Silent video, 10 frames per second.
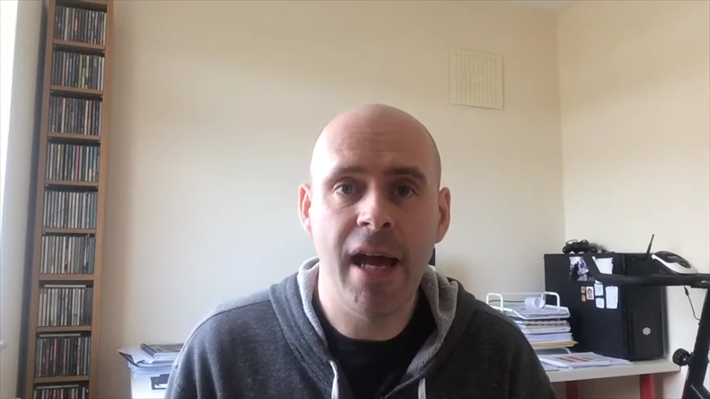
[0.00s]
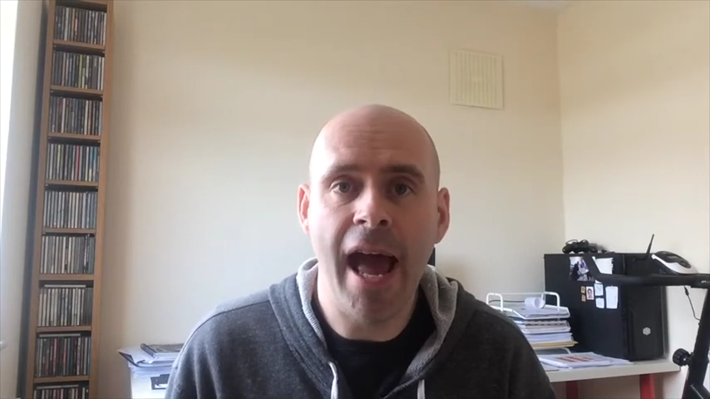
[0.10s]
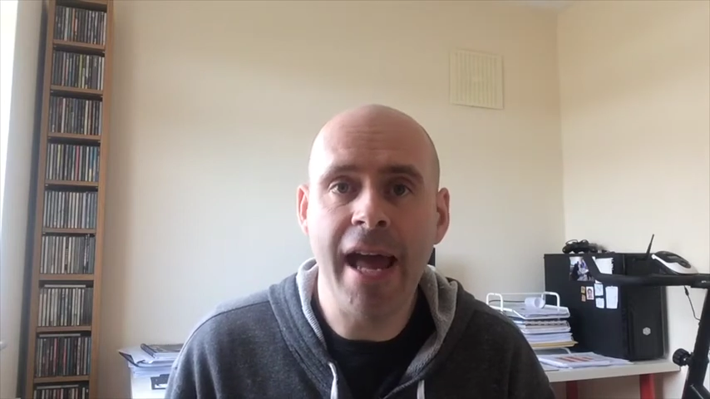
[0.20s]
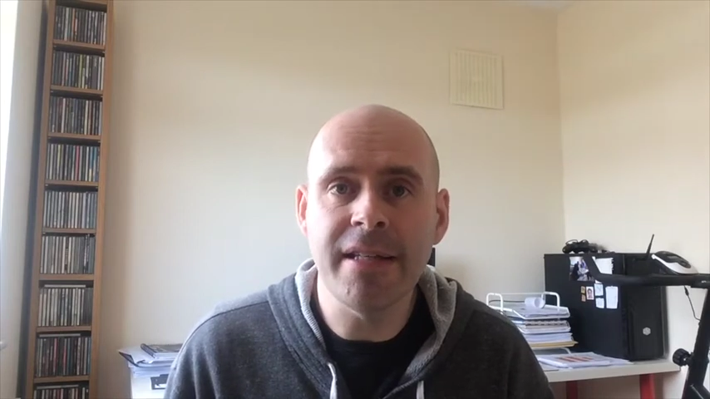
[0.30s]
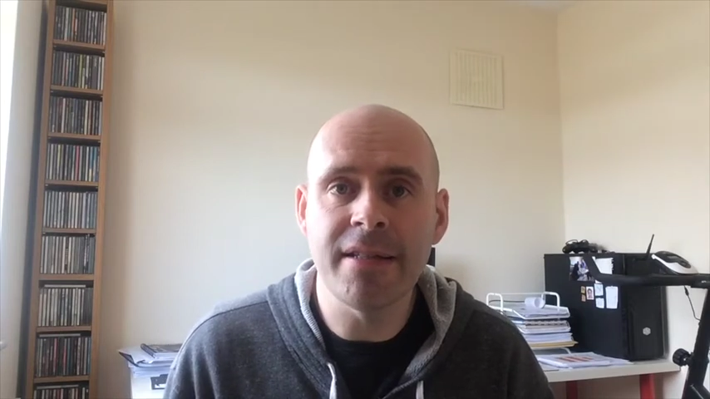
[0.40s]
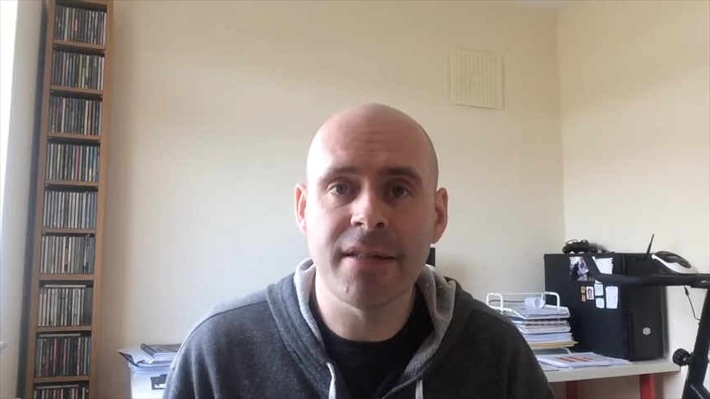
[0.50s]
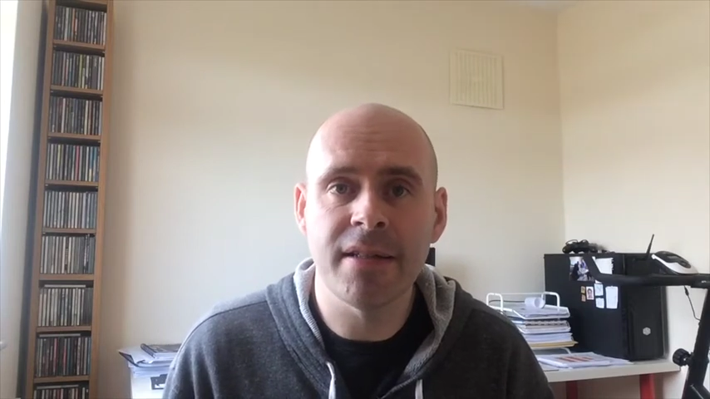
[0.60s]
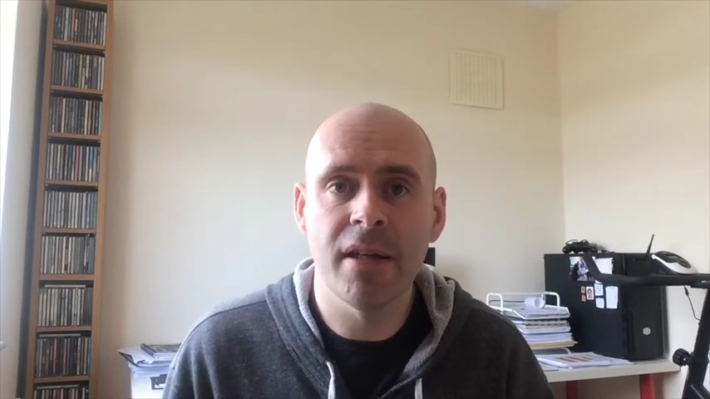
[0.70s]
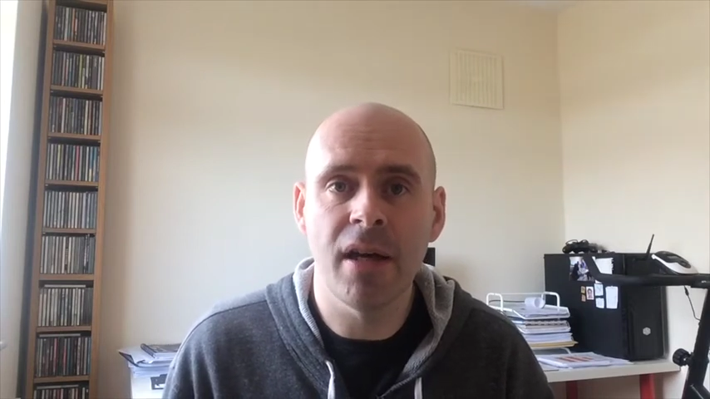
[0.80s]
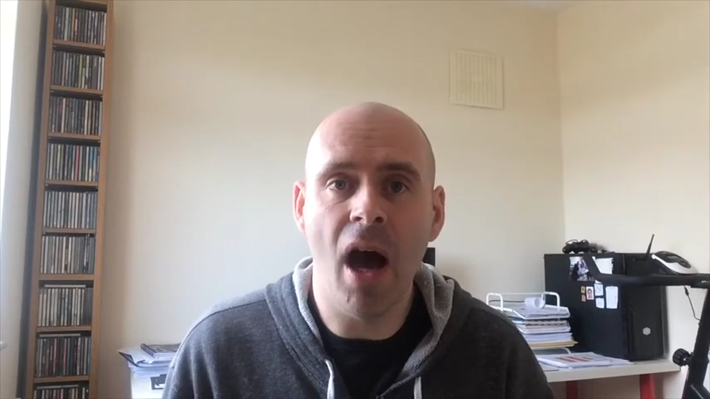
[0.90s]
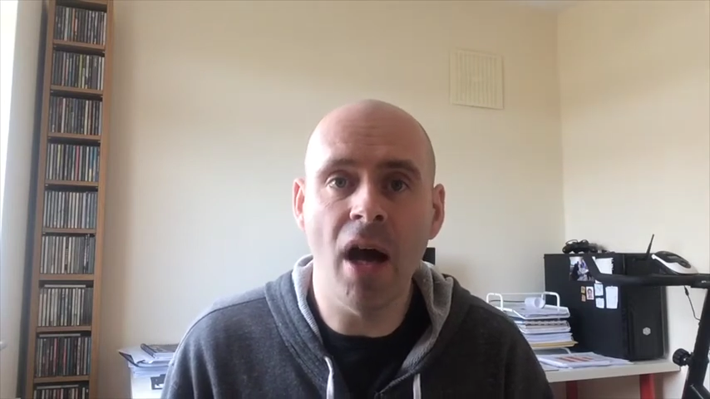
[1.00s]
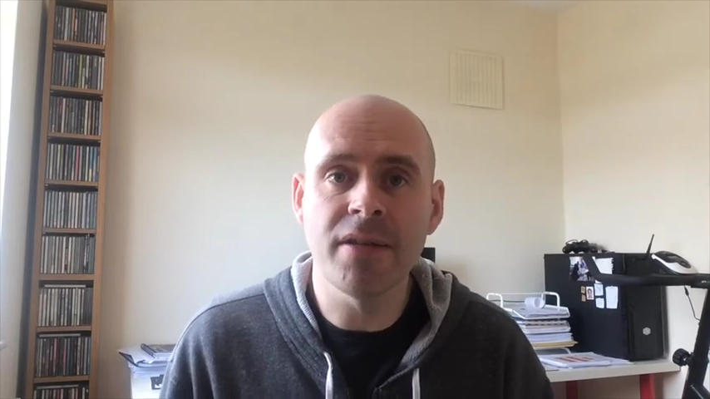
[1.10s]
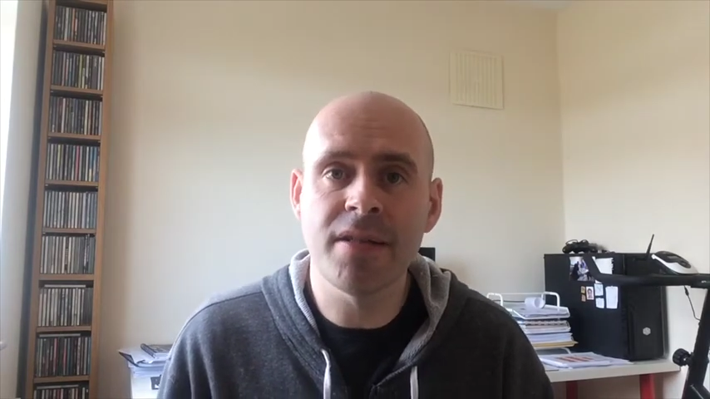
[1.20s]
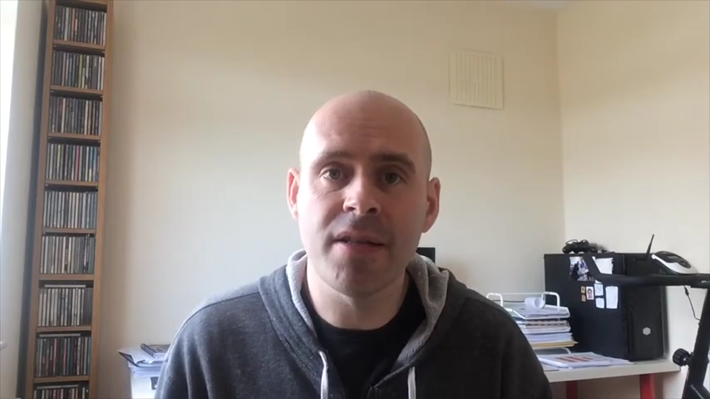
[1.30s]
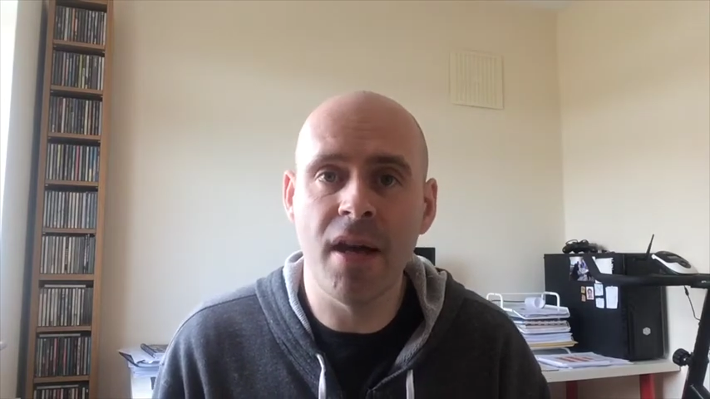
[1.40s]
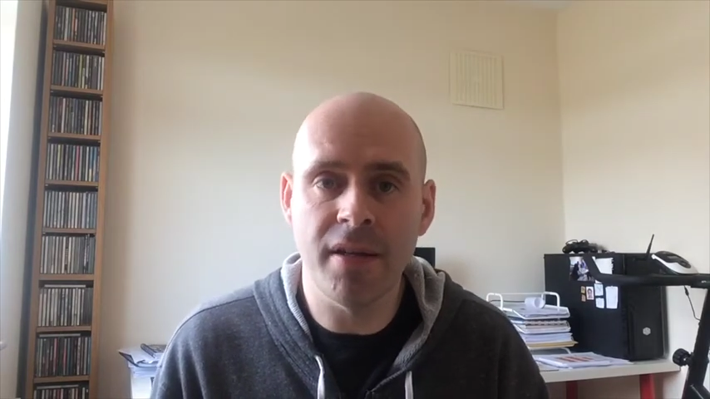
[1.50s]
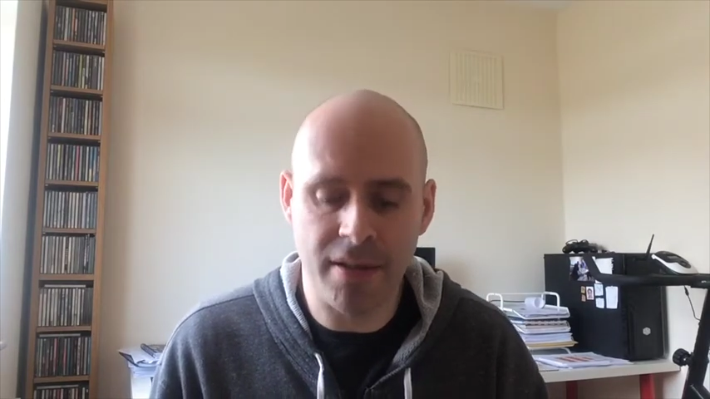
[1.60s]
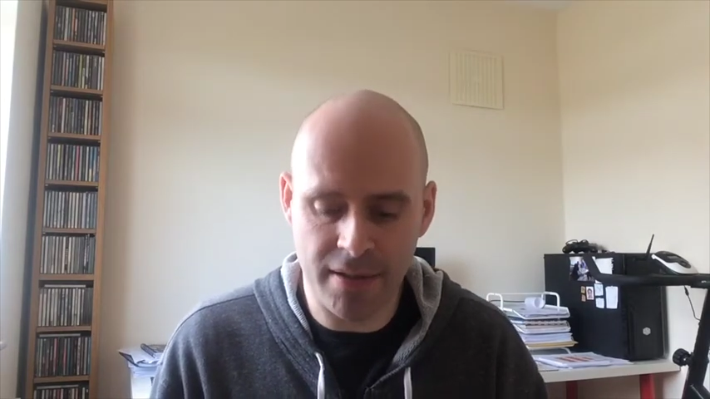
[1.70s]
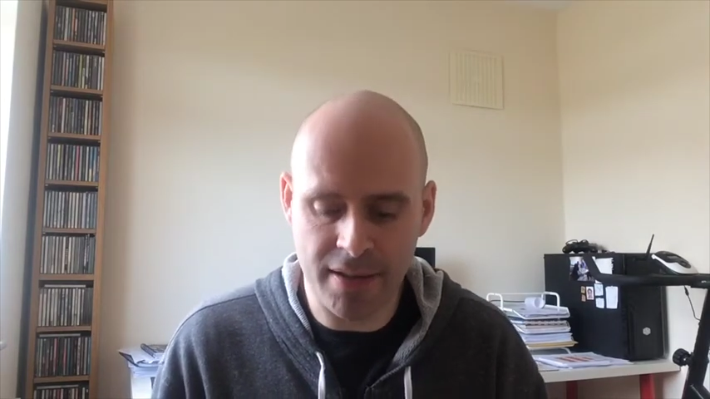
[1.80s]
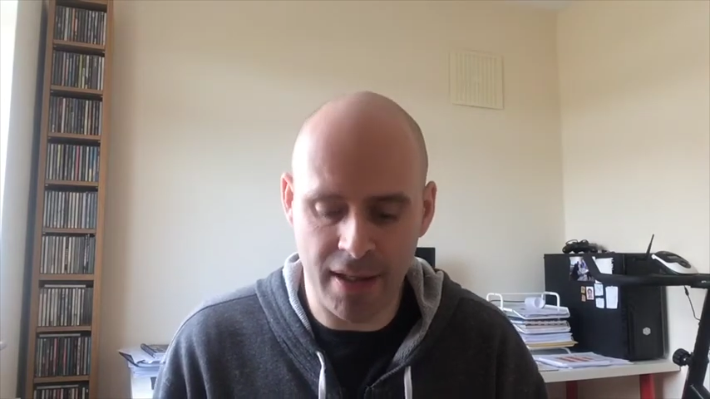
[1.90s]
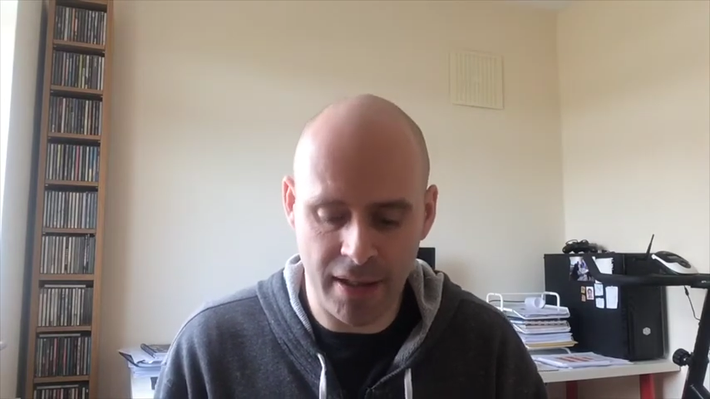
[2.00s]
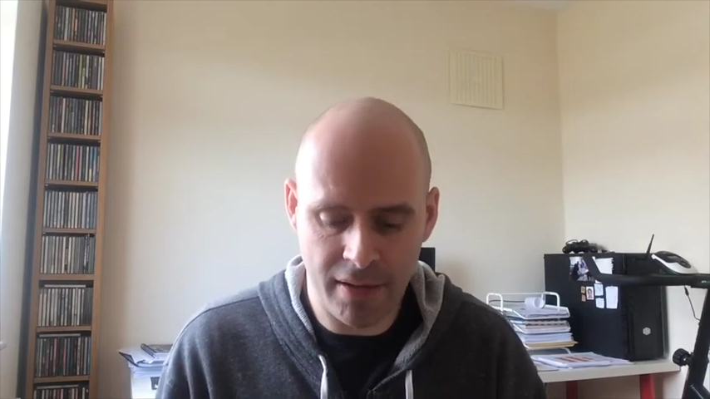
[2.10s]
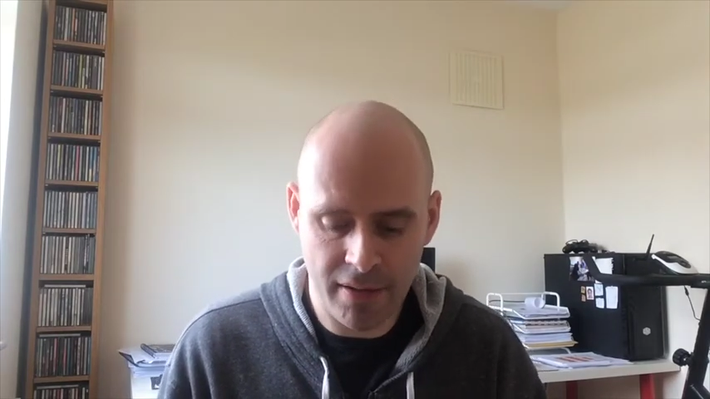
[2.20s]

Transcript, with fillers: hate uncertainty